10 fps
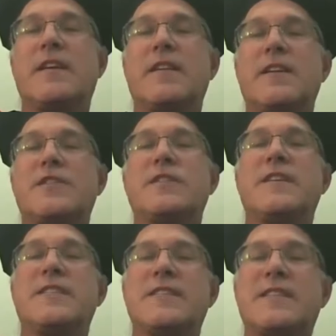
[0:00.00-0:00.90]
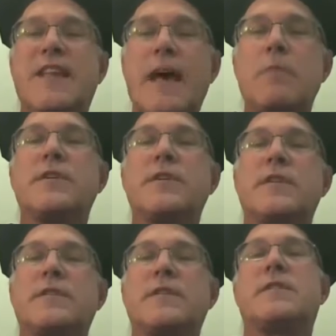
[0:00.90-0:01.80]
conditions, these
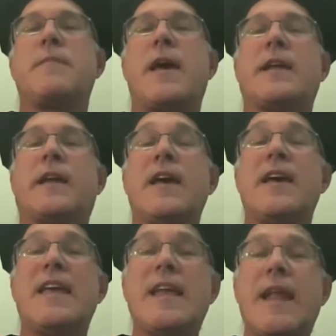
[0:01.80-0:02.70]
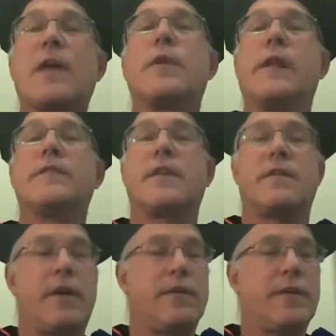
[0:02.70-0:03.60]
established and systematic inequities in
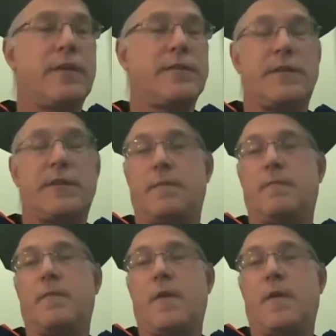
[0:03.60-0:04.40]
our healthcare system